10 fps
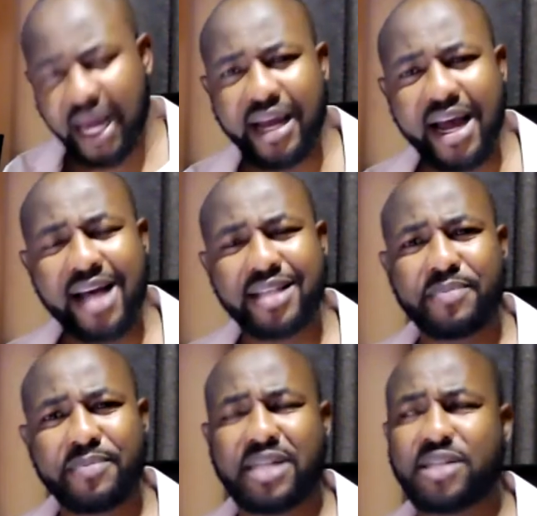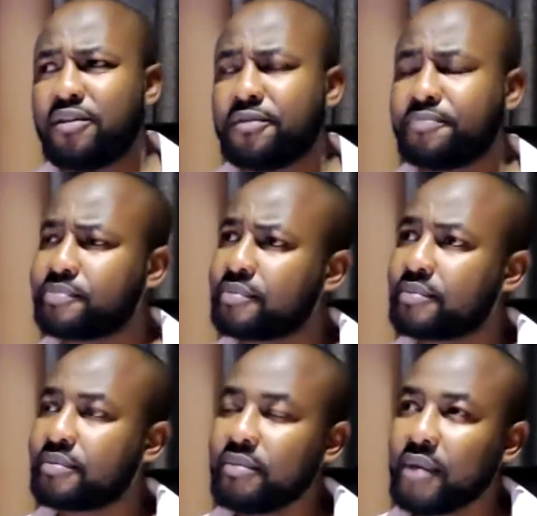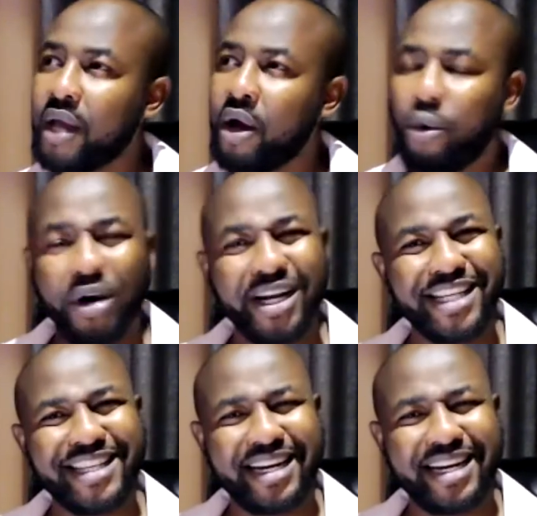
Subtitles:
I asked myself, what is it